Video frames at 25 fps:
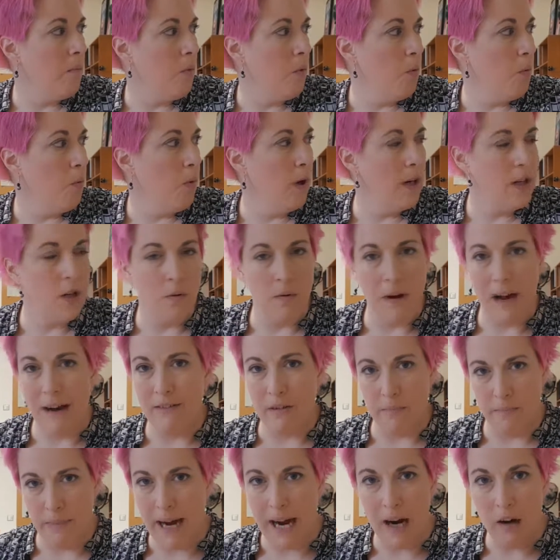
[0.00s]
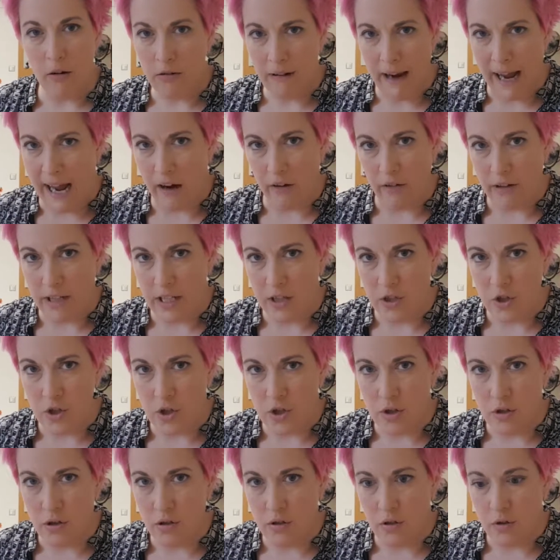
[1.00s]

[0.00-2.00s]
when you have a power outage,